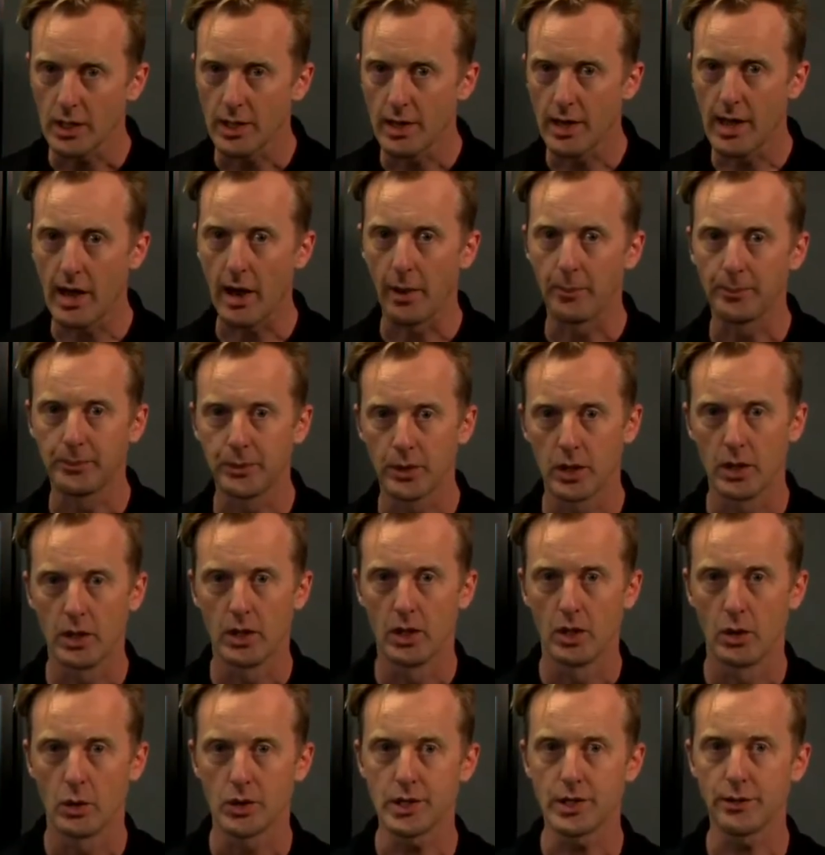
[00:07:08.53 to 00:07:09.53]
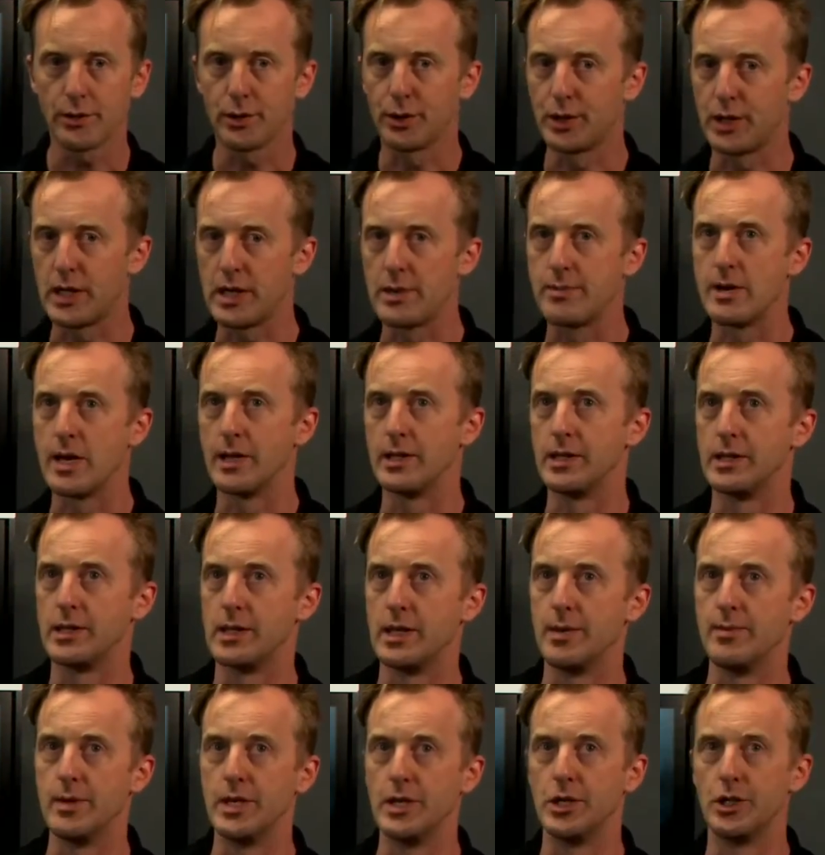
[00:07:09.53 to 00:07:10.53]
Now, I want you to have a think about this
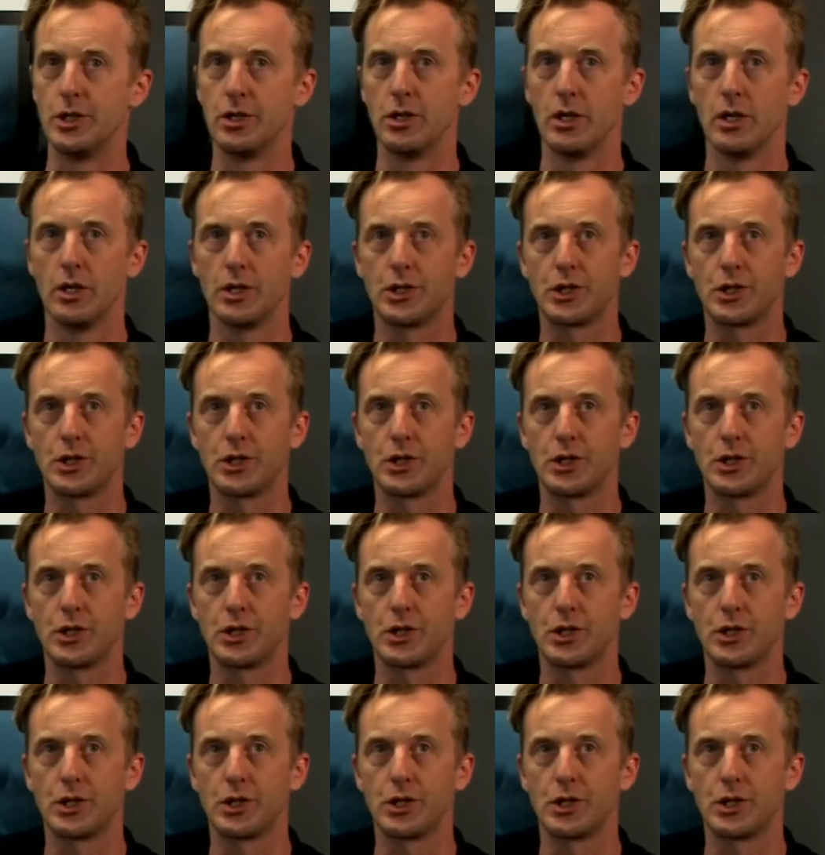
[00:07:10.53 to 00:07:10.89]
image.